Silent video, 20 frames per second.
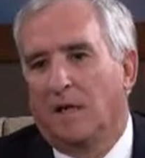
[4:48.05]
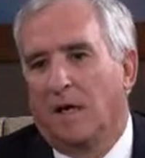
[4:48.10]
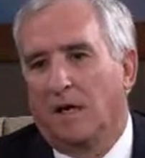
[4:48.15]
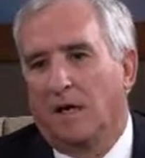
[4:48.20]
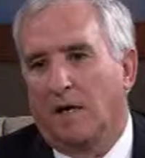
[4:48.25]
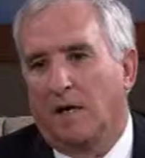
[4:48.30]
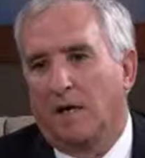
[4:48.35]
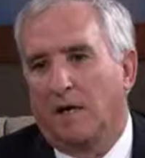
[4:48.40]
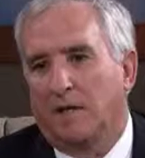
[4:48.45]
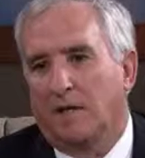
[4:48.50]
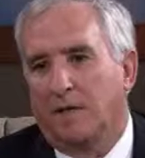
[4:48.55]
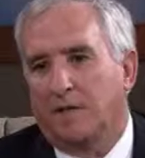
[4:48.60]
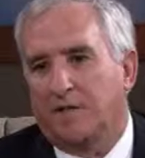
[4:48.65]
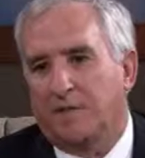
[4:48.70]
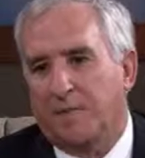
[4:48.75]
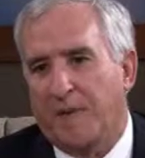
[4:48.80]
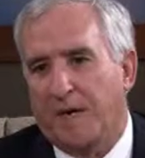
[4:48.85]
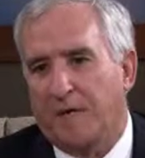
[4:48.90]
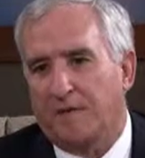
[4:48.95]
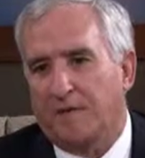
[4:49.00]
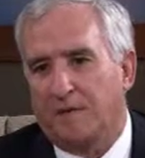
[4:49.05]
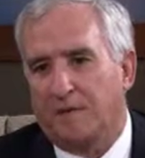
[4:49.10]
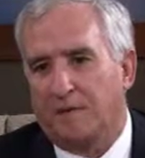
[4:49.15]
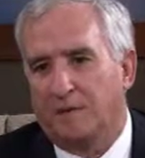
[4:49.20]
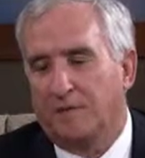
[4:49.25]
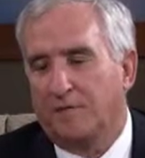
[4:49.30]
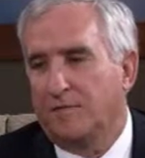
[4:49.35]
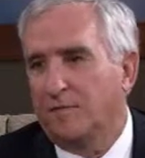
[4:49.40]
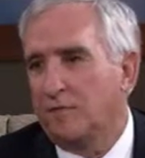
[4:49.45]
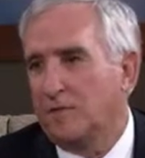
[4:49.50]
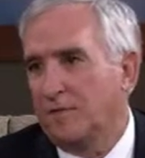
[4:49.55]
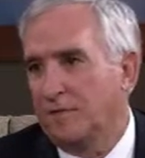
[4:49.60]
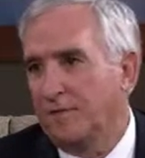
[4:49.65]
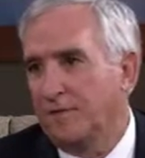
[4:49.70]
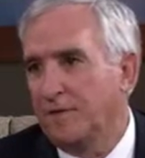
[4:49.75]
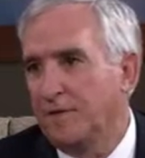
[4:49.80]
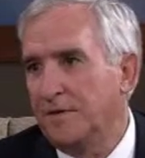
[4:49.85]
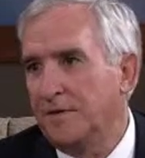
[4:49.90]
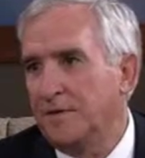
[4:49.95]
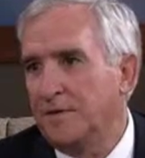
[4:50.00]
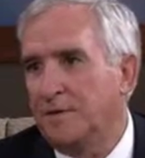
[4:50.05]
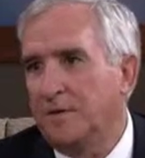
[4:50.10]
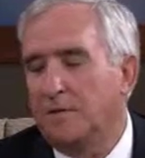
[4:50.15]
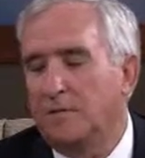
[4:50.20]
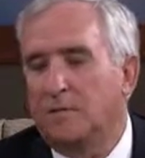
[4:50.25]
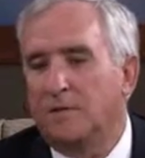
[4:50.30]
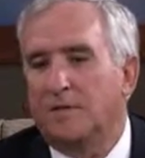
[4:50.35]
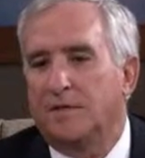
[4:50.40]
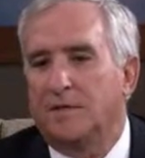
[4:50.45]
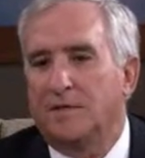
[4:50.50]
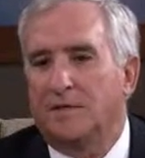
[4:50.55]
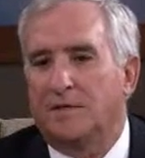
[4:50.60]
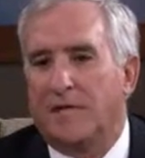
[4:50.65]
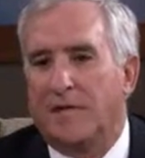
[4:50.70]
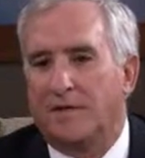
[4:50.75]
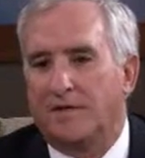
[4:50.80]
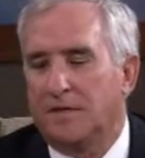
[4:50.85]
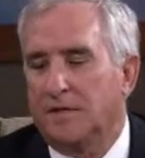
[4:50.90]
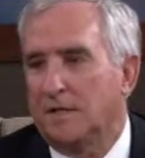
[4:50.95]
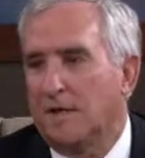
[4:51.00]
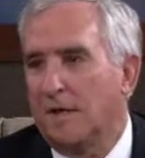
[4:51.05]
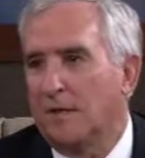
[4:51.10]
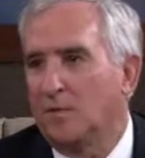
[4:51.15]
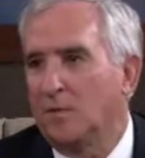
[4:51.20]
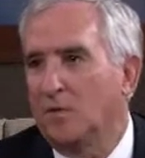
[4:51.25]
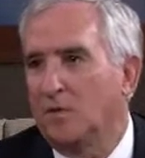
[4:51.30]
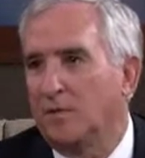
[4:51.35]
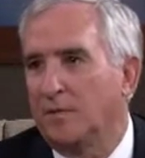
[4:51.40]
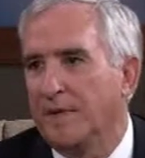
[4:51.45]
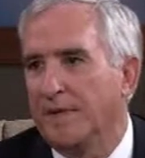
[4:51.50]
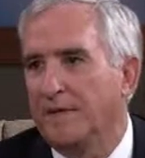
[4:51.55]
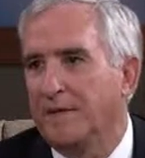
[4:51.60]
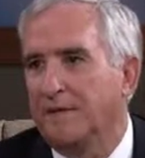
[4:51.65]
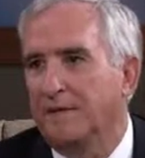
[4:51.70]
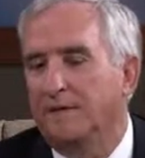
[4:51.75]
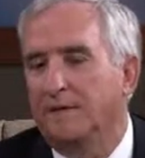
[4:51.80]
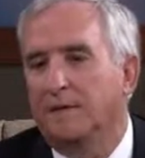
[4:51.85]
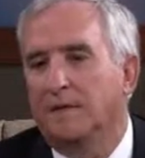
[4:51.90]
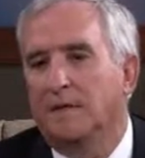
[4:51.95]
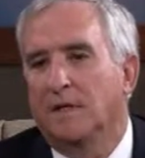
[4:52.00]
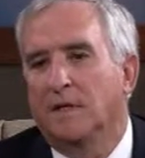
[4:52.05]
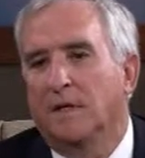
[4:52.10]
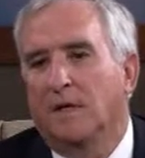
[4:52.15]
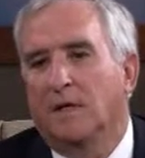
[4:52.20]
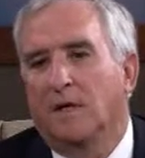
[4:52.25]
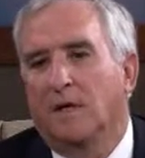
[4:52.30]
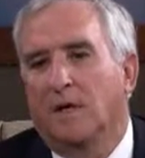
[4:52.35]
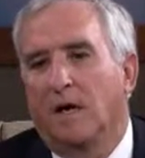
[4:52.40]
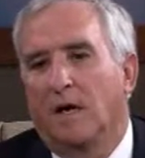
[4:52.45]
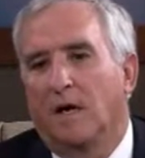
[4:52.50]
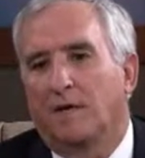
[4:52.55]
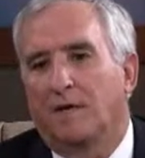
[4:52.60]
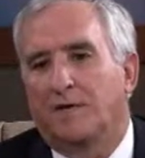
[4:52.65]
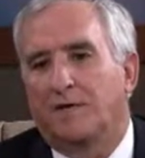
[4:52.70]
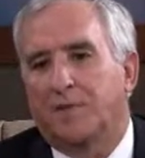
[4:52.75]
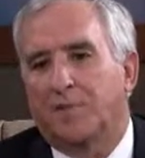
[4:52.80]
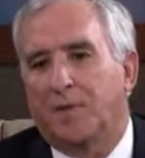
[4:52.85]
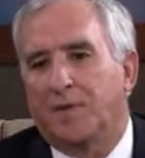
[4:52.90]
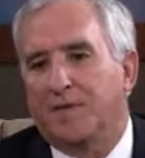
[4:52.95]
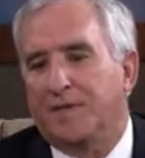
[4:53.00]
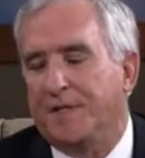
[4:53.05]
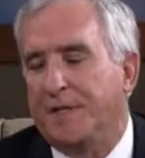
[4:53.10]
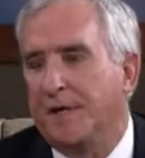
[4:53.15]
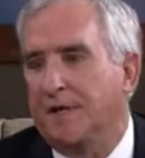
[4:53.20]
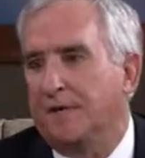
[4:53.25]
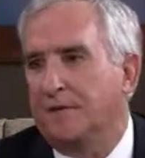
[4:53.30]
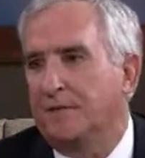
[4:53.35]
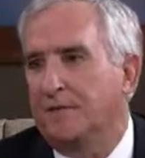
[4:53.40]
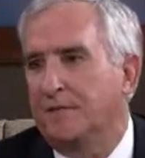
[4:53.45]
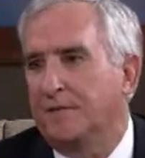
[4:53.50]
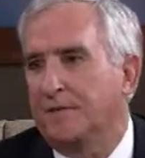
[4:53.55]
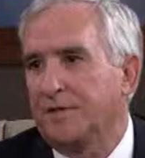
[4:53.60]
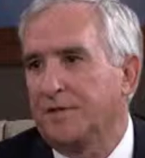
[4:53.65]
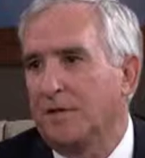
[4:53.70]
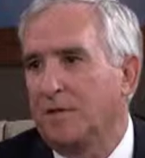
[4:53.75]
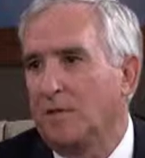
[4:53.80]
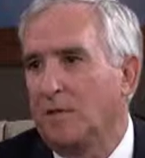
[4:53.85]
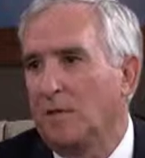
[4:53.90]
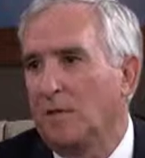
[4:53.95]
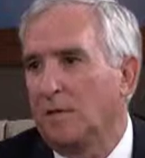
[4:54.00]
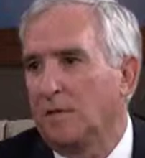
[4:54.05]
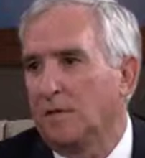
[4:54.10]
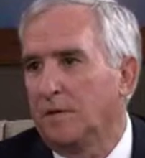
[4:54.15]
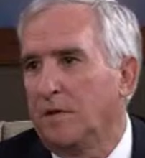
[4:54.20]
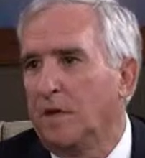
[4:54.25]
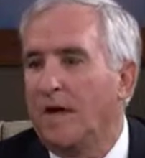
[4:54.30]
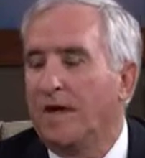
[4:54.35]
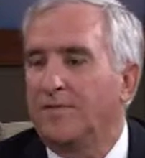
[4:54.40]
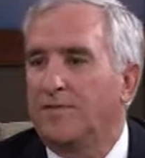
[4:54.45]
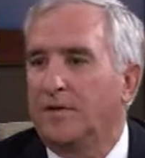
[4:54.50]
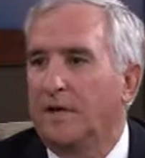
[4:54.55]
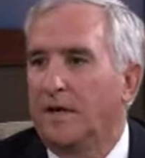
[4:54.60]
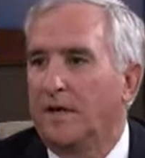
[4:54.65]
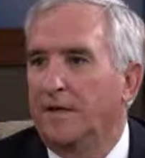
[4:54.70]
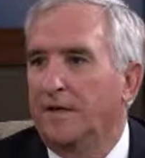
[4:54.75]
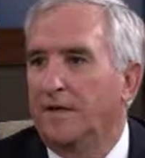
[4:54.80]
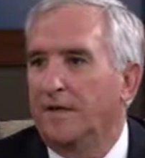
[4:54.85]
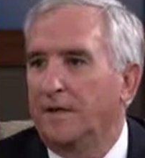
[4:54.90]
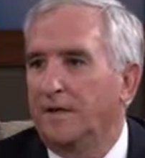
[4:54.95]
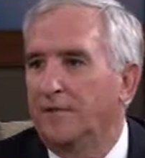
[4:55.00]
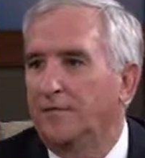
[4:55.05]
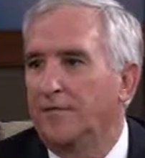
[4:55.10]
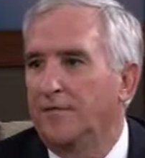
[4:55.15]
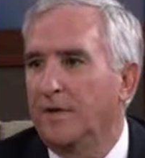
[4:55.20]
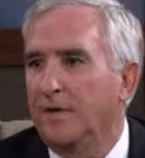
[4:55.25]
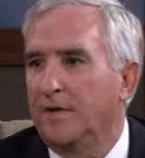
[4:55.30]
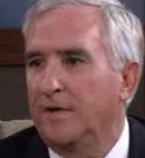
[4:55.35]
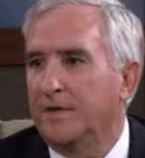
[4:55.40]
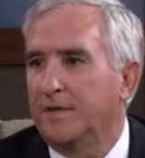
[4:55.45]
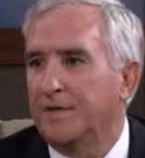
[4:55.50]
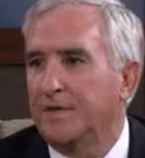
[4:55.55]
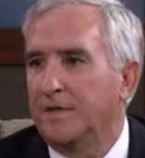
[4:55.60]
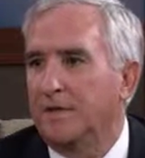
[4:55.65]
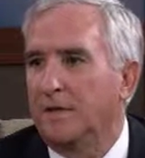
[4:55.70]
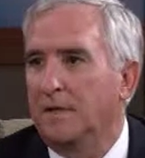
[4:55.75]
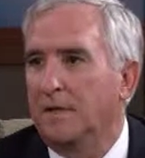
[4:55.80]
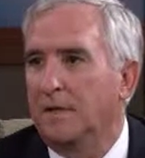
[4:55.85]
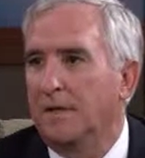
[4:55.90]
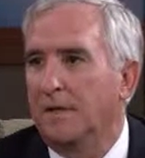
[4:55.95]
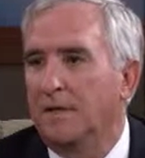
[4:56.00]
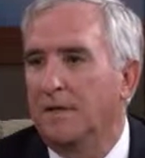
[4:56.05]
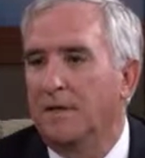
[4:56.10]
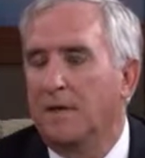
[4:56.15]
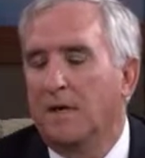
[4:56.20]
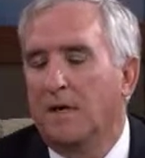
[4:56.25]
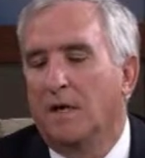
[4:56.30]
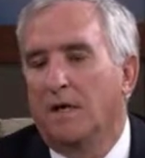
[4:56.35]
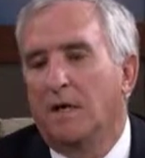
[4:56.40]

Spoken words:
especially Fort Fisher, which is outside Wilmington. This protected the so-called lifeline of the Confederacy, and